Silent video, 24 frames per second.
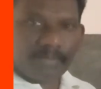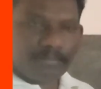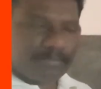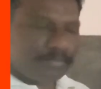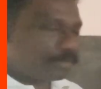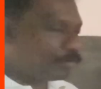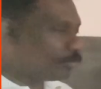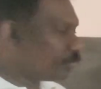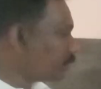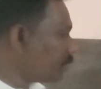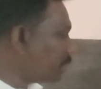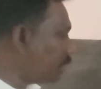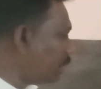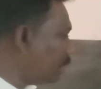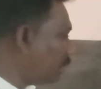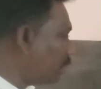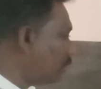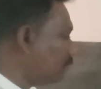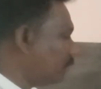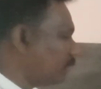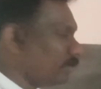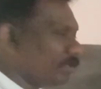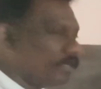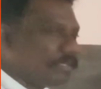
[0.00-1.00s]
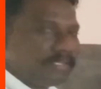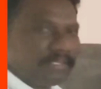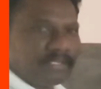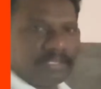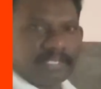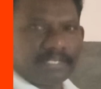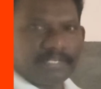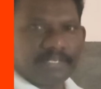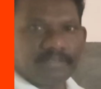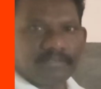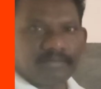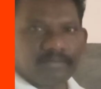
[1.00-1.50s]
approach here,
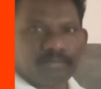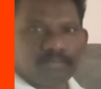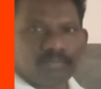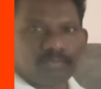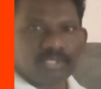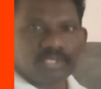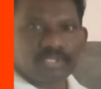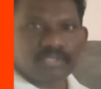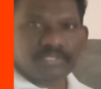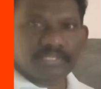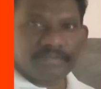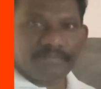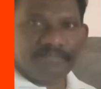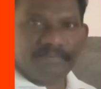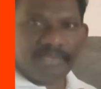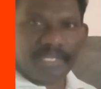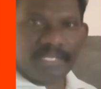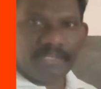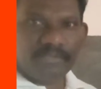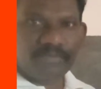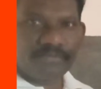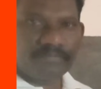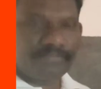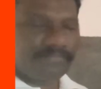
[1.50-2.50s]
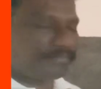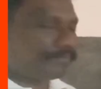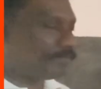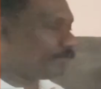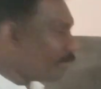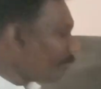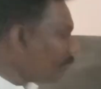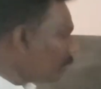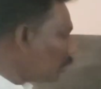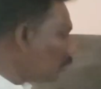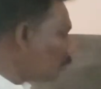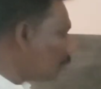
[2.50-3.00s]
and what is the way to
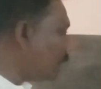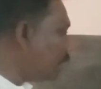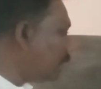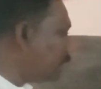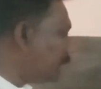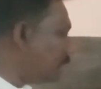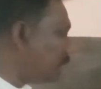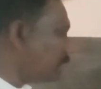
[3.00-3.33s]
evaluate